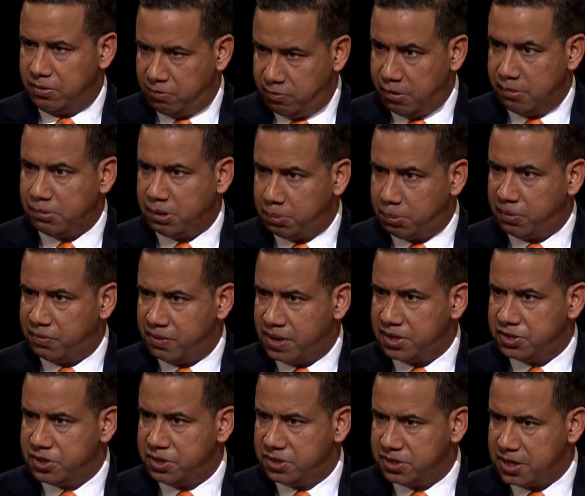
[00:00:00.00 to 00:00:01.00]
from the
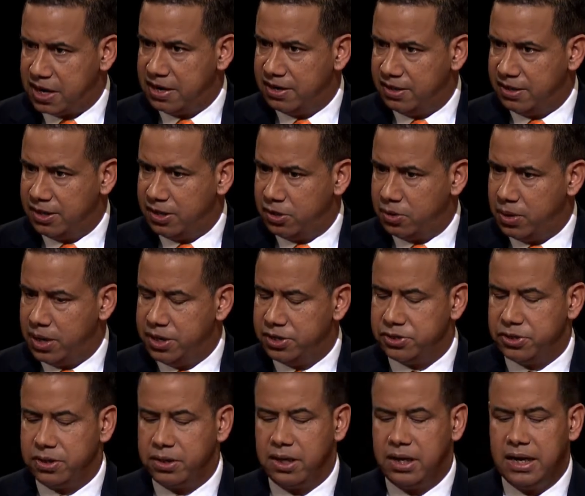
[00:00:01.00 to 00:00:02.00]
profession side of the
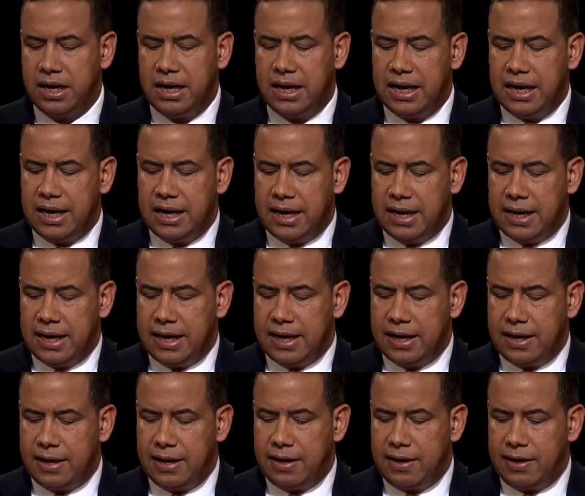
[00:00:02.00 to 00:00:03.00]
equation
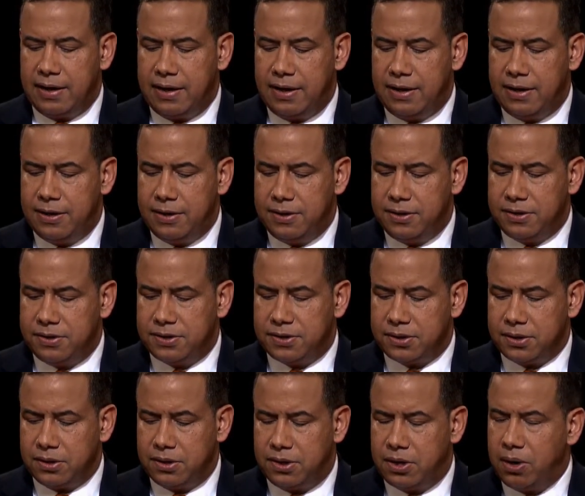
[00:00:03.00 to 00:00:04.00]

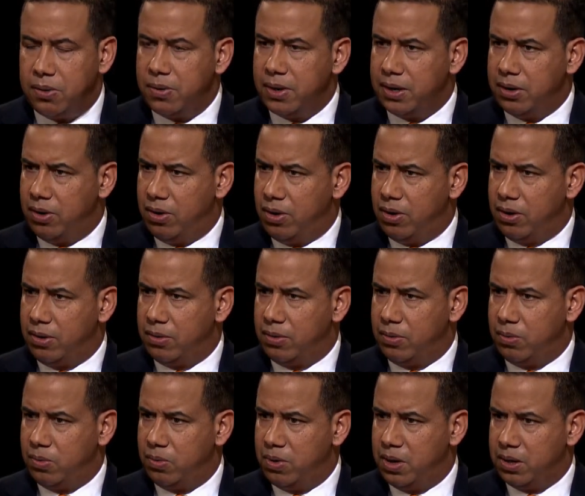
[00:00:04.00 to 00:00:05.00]
is going on
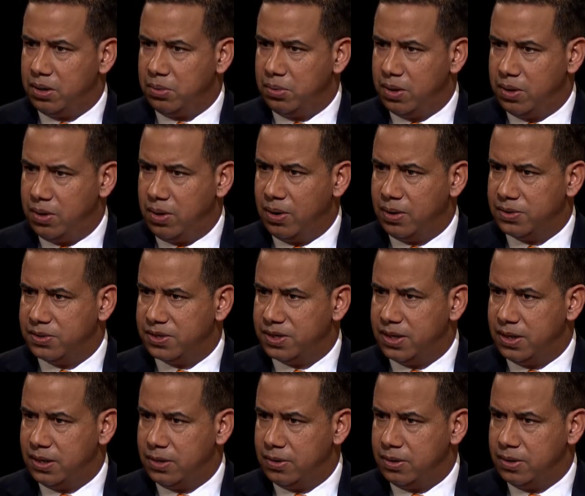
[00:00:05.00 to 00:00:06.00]
with regards
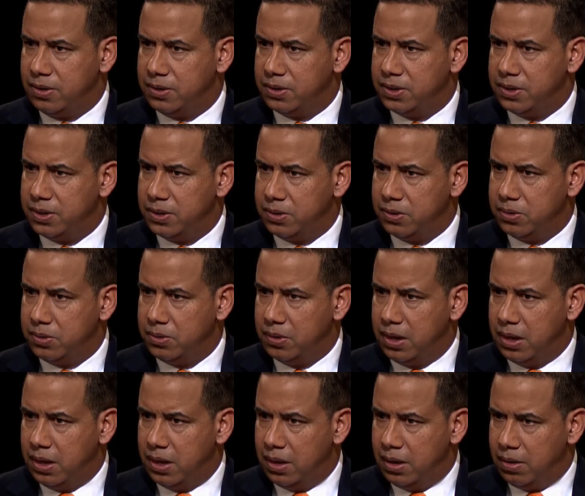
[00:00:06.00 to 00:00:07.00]
to, to
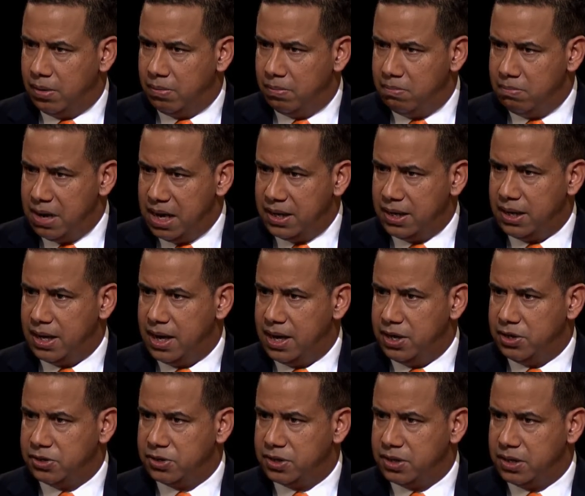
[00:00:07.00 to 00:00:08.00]

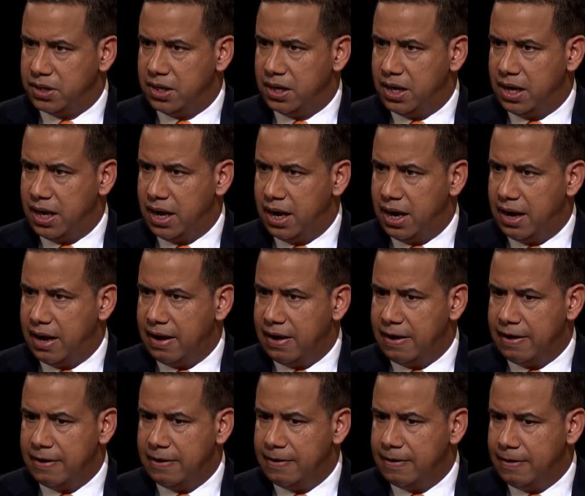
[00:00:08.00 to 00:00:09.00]
medication
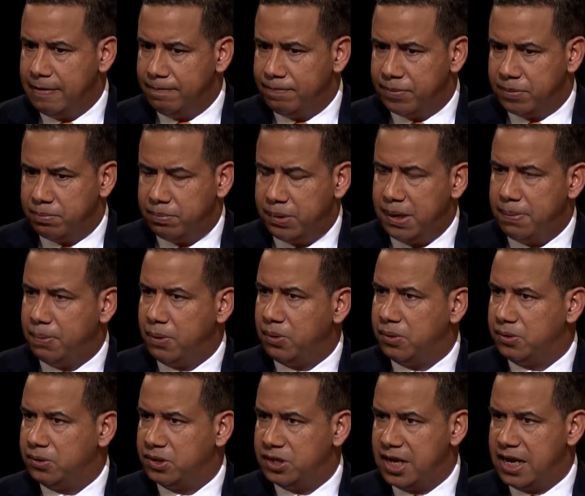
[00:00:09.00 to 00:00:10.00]
and
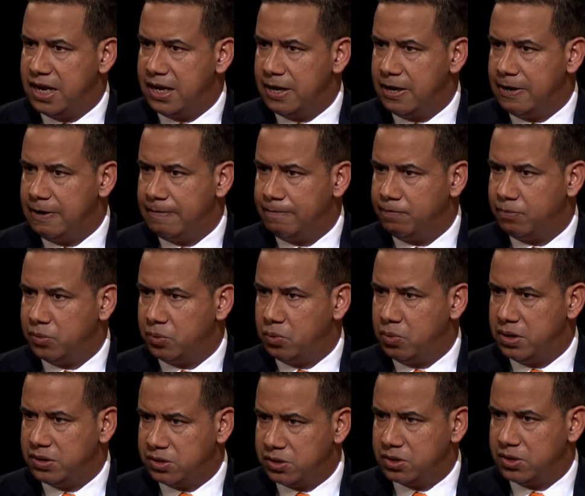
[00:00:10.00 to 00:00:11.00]
people taking
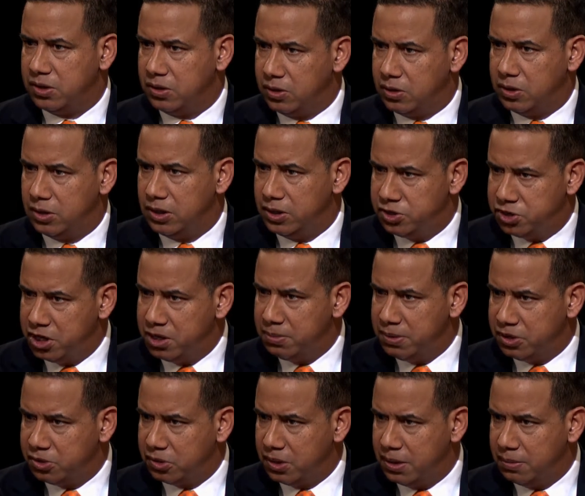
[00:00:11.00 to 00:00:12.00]
what's
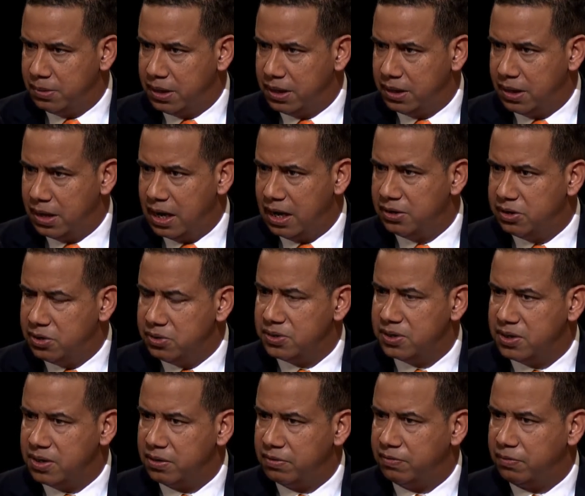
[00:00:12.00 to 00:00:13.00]
legitimate treatment and
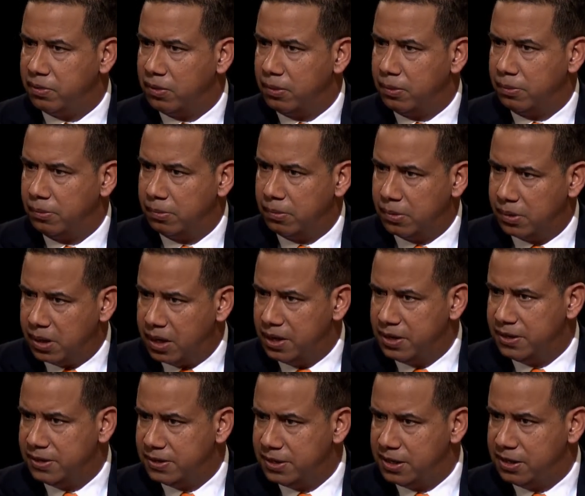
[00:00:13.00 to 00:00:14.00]
using it for
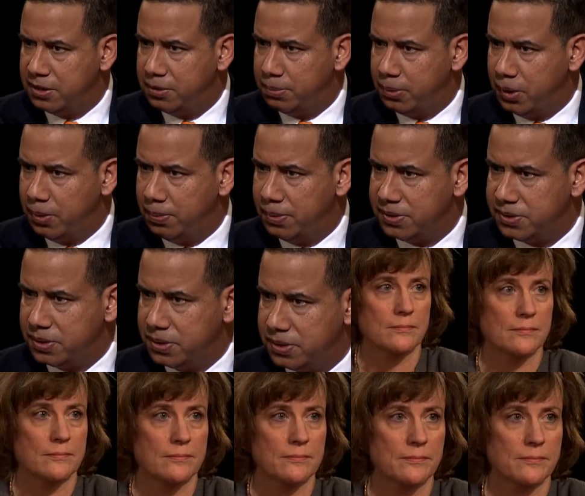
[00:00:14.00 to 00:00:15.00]
unintended purposes.